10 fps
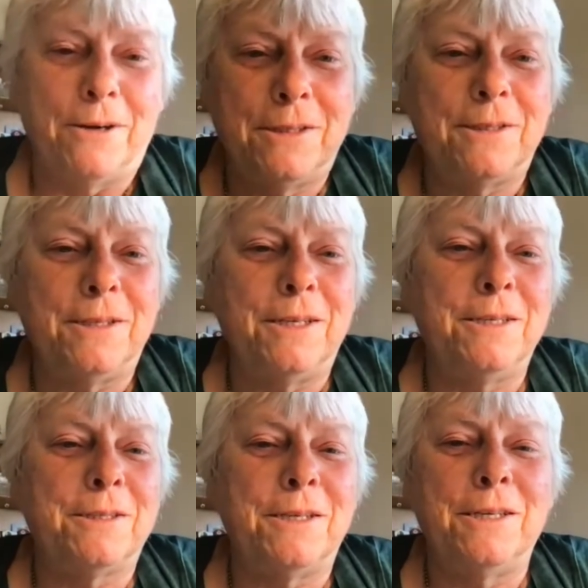He's
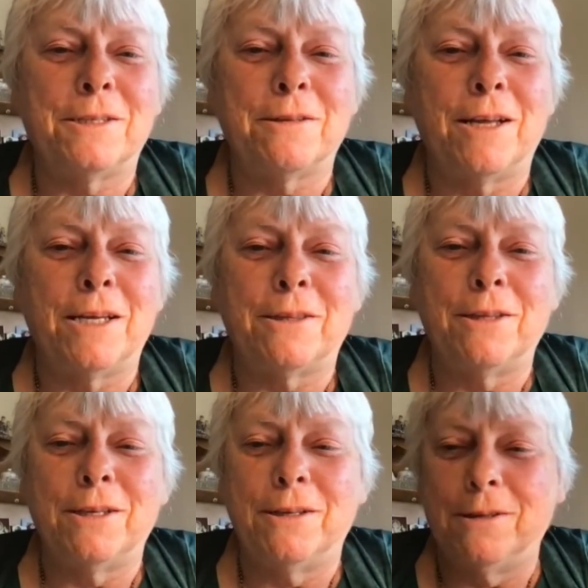he's he's like
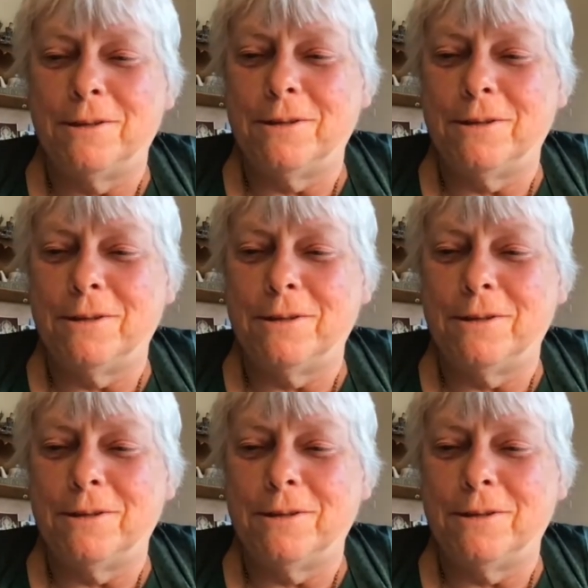the